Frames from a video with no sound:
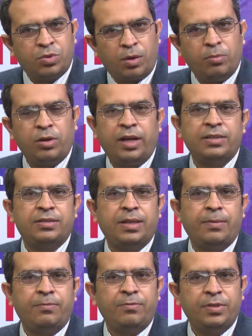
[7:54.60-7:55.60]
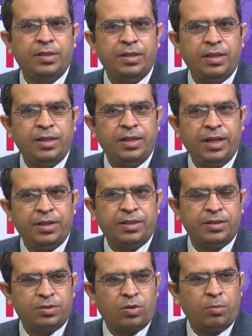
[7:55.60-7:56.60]
thrombolyze them with the
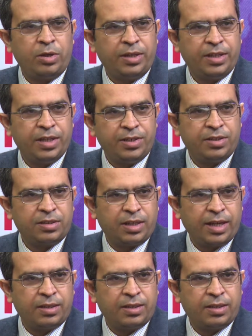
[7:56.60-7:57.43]
latest thrombolytic agents like